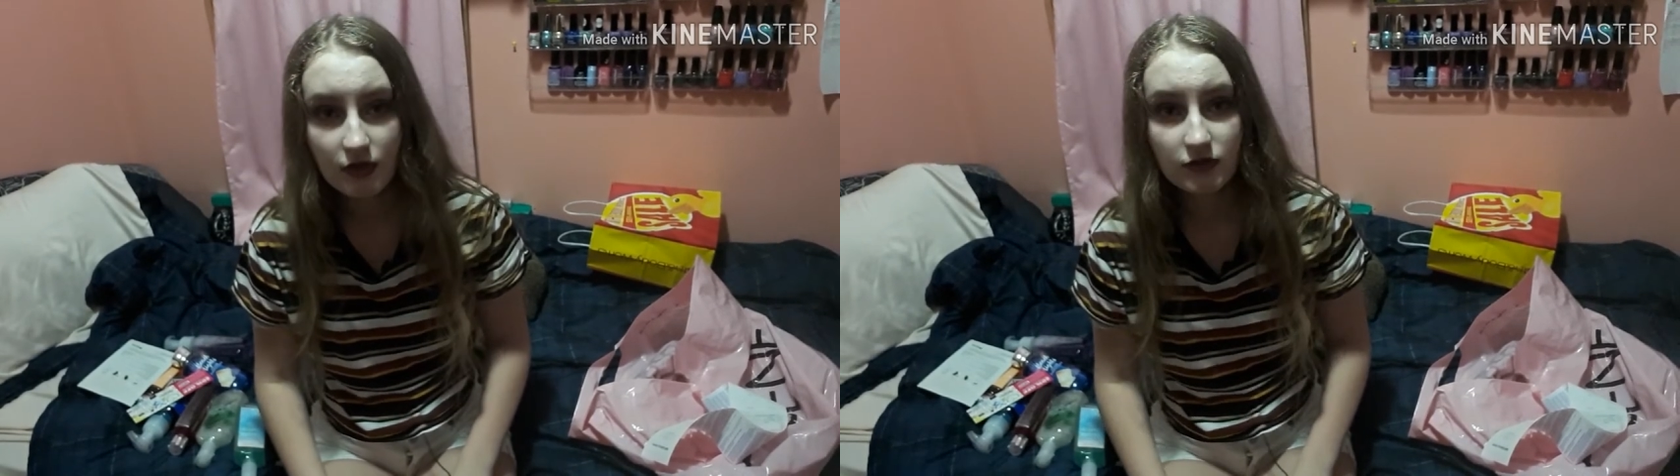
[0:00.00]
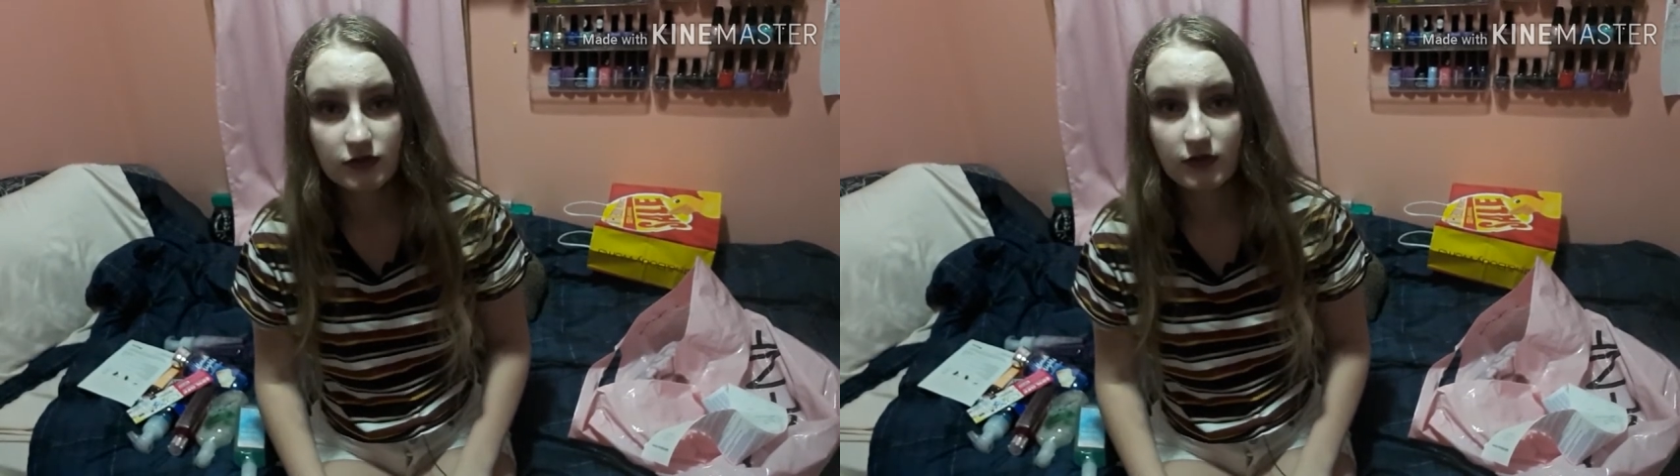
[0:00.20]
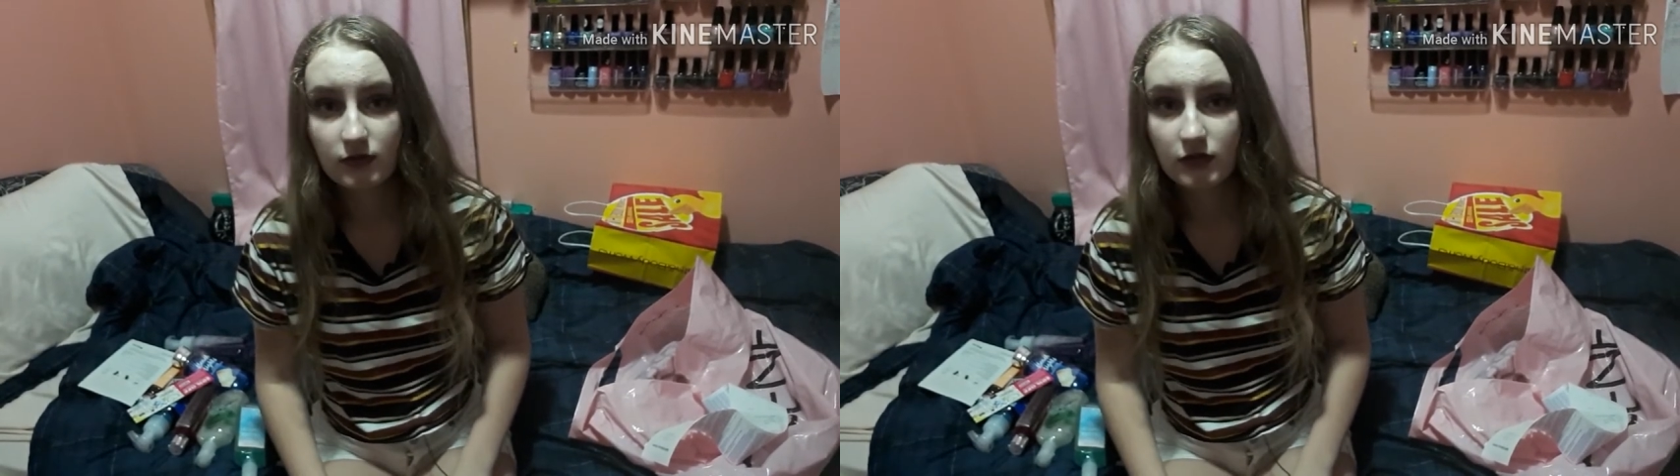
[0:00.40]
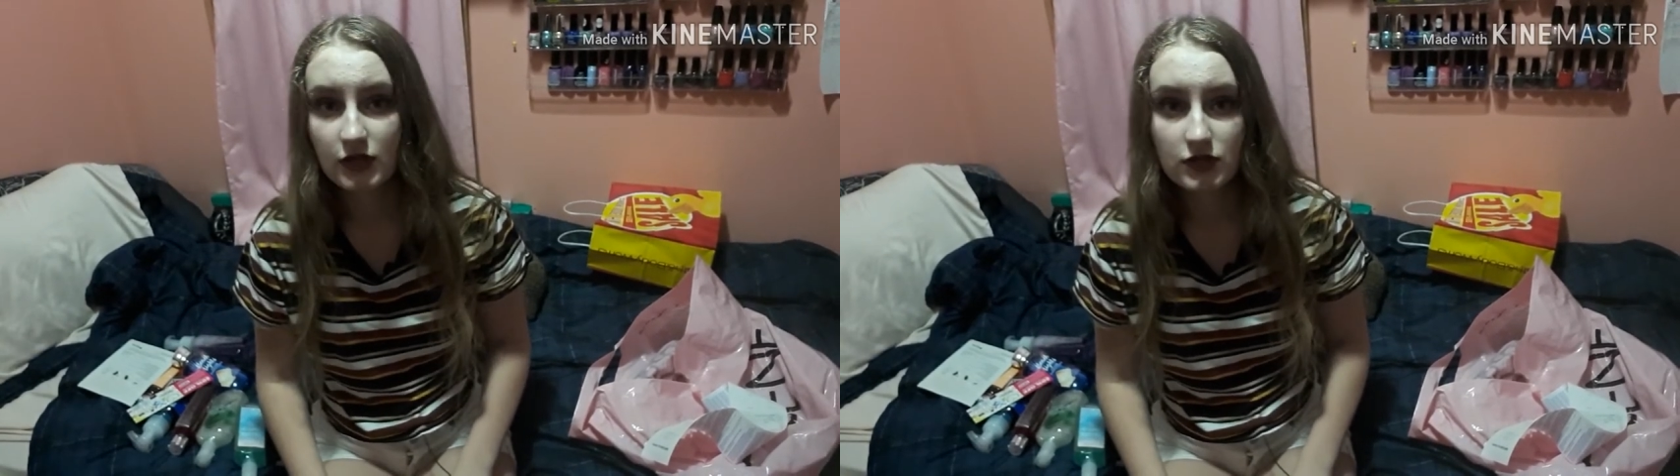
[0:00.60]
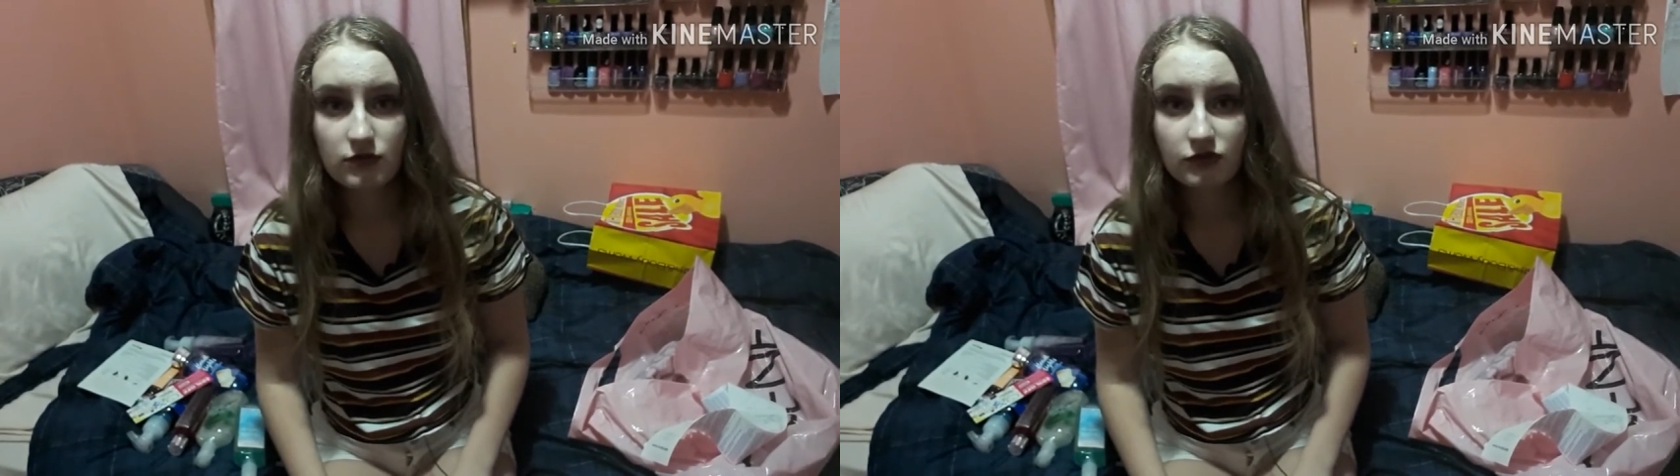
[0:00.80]
so
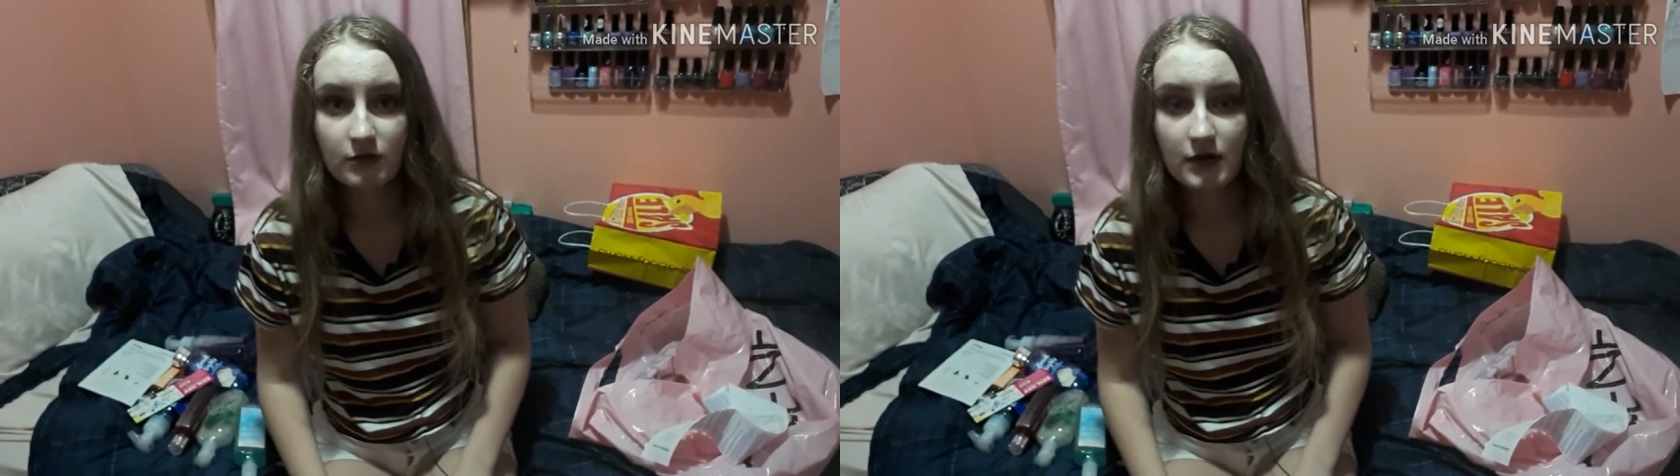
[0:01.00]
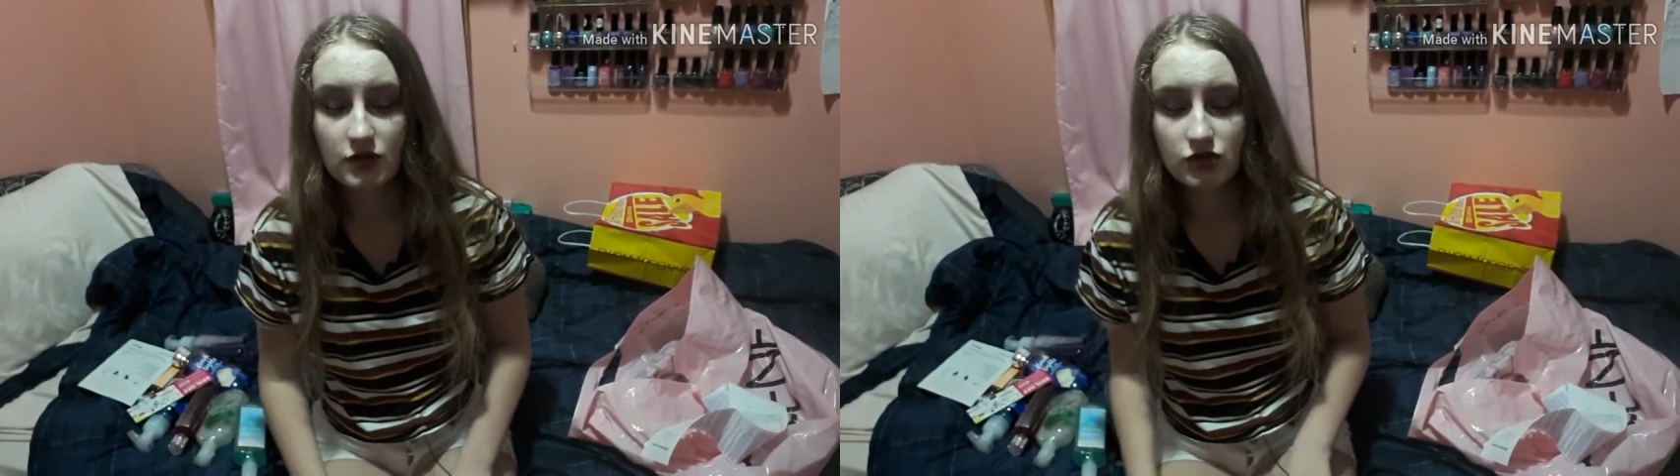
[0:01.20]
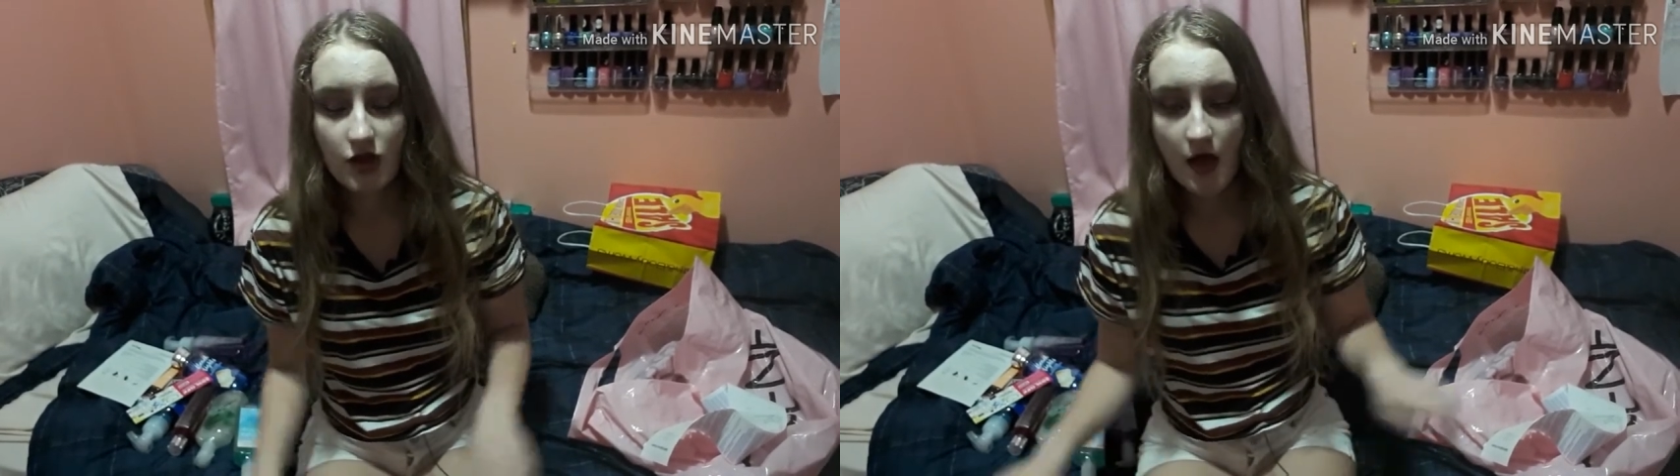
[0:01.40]
thank you so much